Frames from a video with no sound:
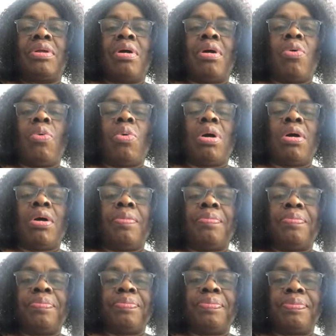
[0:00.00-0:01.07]

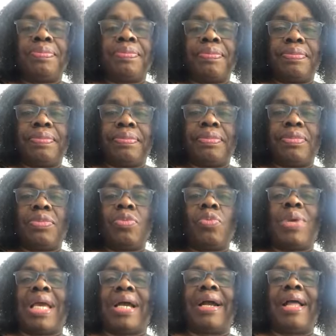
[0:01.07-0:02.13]

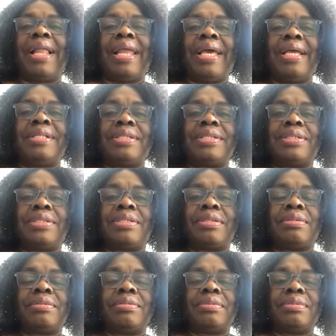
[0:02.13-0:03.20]
We are cleansed,
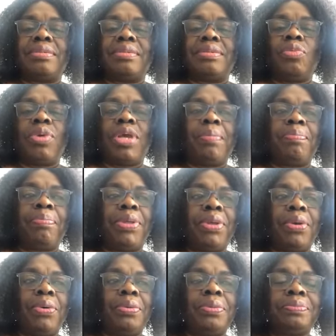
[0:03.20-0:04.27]
we are
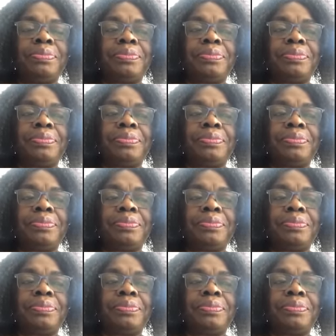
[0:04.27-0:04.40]
pure.